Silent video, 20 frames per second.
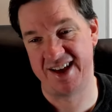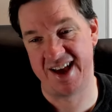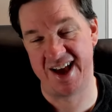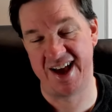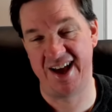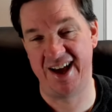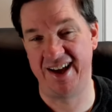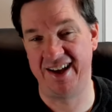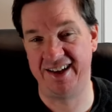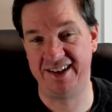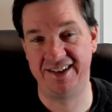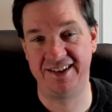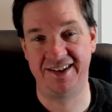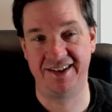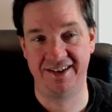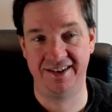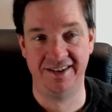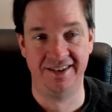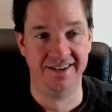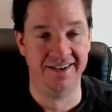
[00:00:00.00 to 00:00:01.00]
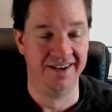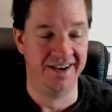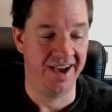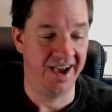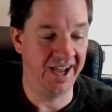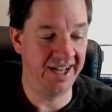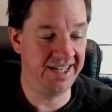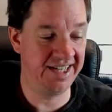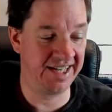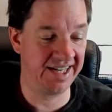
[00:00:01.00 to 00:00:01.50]
I
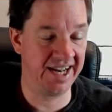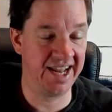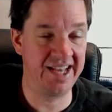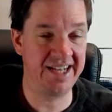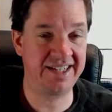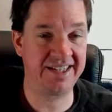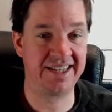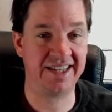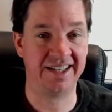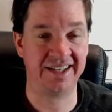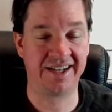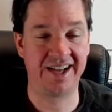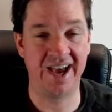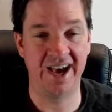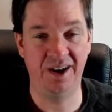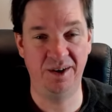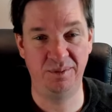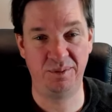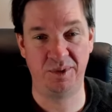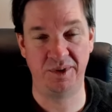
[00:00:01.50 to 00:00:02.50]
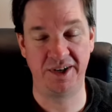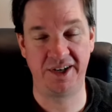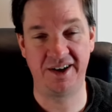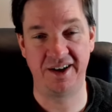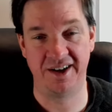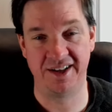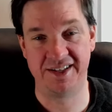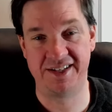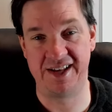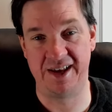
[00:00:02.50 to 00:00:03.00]
didn't like the cowboy
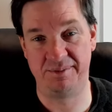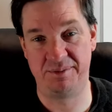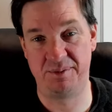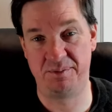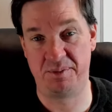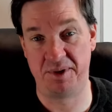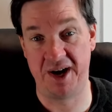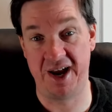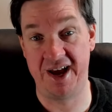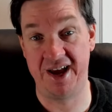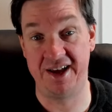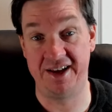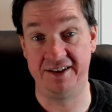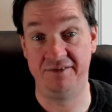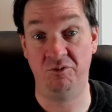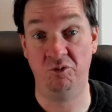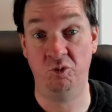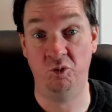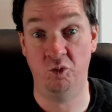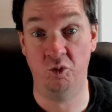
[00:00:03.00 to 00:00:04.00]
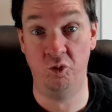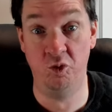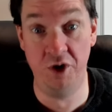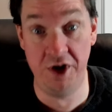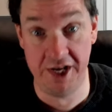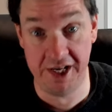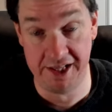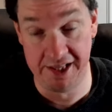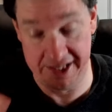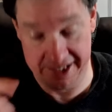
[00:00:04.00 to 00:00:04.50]
concept, but I
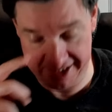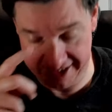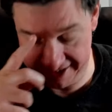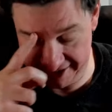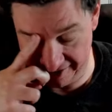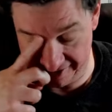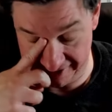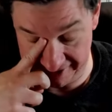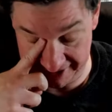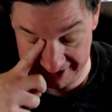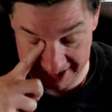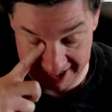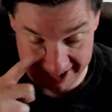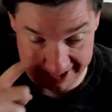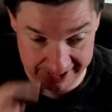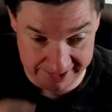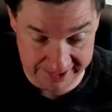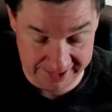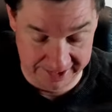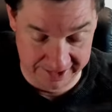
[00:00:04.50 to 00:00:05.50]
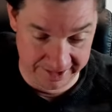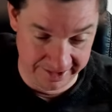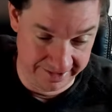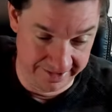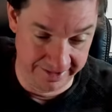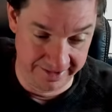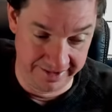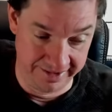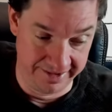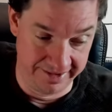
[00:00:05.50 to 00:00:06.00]
really don't like
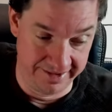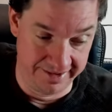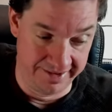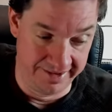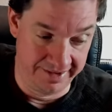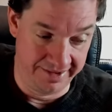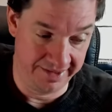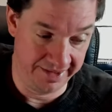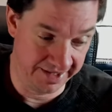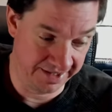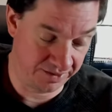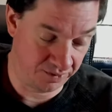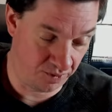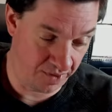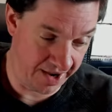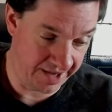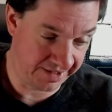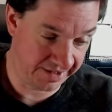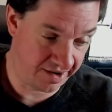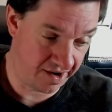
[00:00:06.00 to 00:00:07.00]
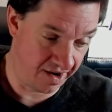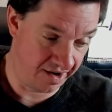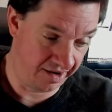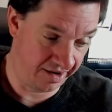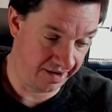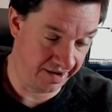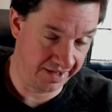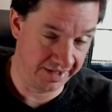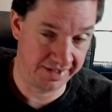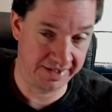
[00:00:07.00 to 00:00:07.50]
this race car
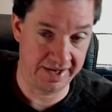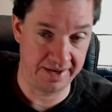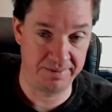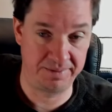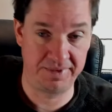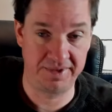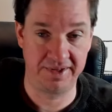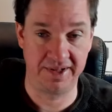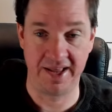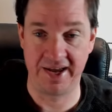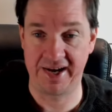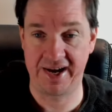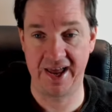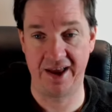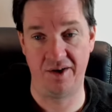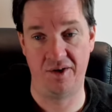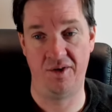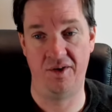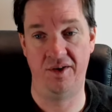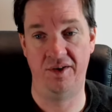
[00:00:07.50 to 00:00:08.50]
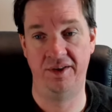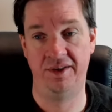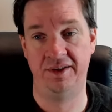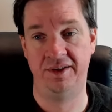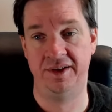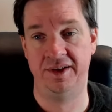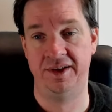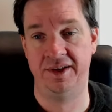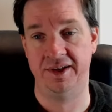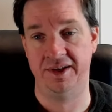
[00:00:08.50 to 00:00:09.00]
concept, like at all.
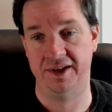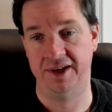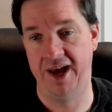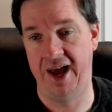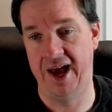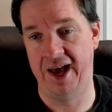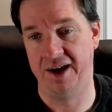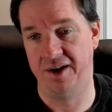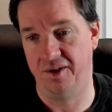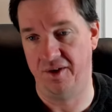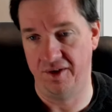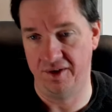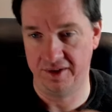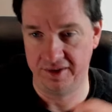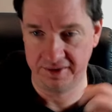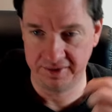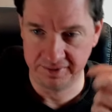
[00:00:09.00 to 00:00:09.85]
At all.